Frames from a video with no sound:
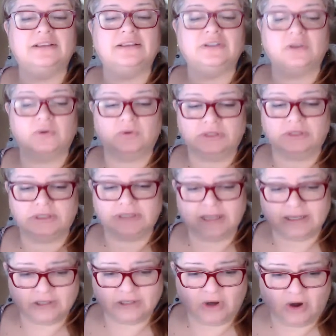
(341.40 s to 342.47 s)
So
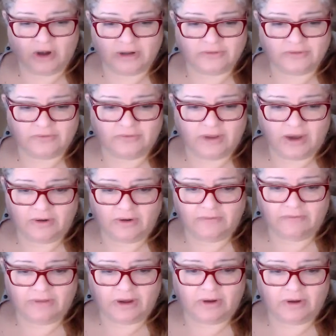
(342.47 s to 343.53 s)
today's card is very,
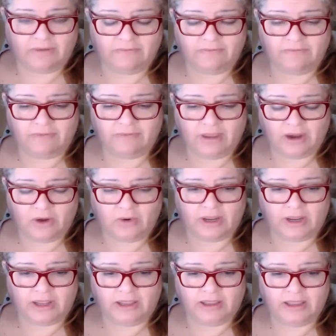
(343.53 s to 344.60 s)
very,
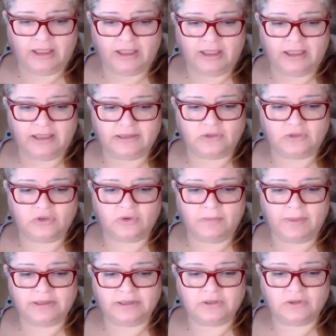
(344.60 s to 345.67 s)
very
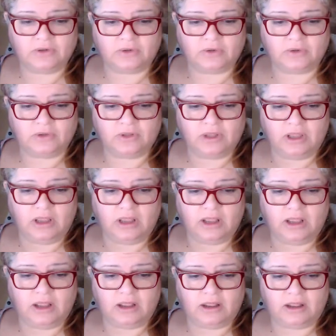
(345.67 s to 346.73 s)
instrumental
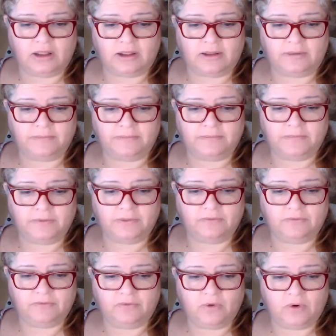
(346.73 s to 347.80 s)

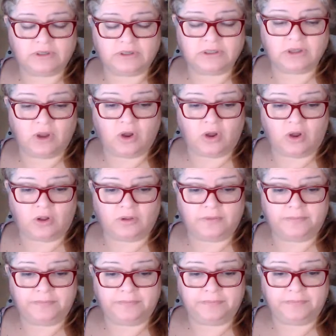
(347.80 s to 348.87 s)
for us all,
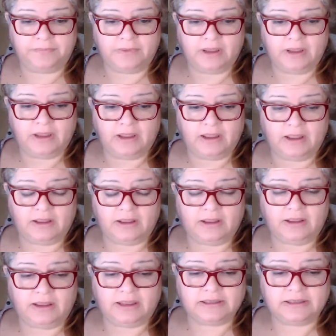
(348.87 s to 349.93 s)

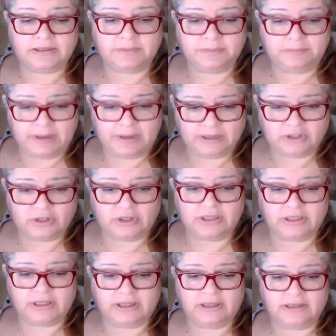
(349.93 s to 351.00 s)

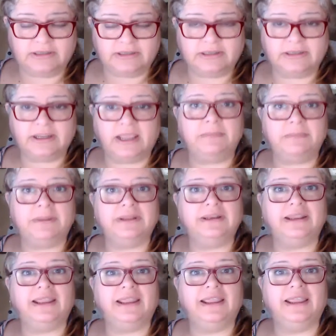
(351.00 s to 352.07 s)
especially today,
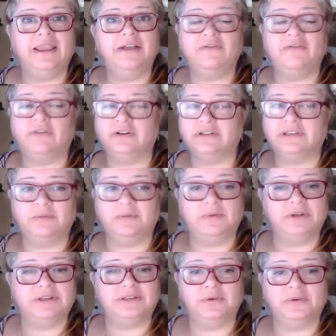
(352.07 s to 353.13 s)
Monday. For some
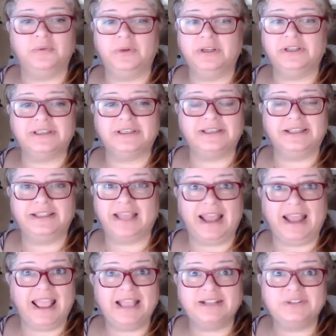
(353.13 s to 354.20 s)
reason, we just need that
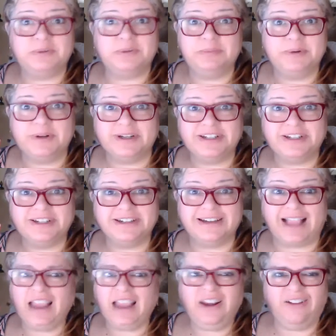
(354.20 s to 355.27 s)
extra push.
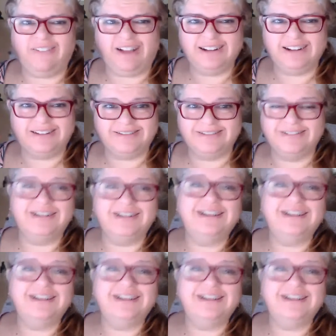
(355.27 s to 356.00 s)
I know I do.